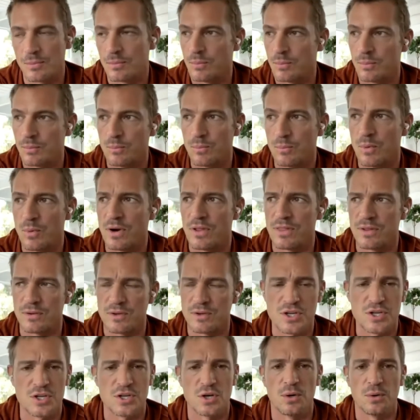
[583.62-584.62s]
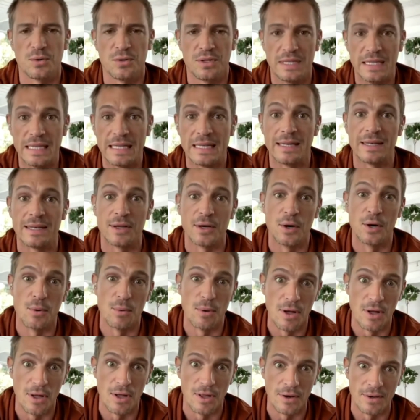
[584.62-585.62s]
Where the show didn't go
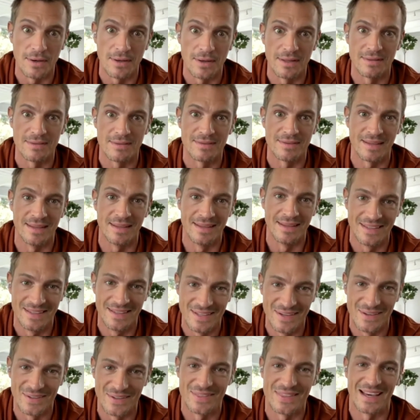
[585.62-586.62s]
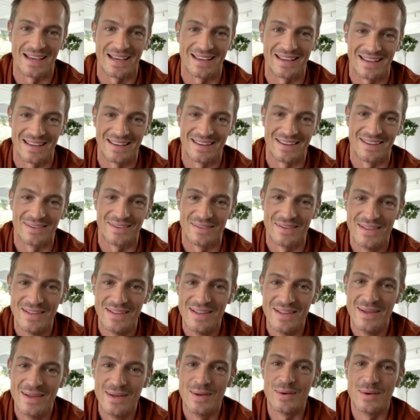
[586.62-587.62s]
on. It's, that kind of
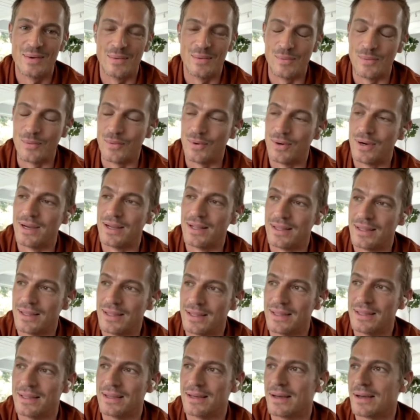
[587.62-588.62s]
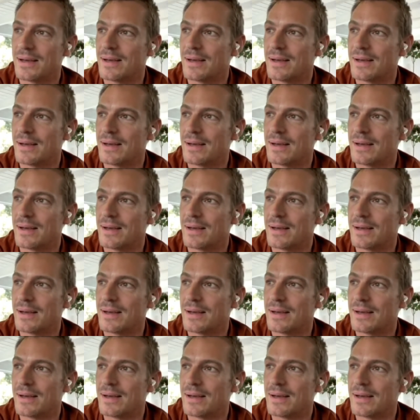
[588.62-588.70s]
really.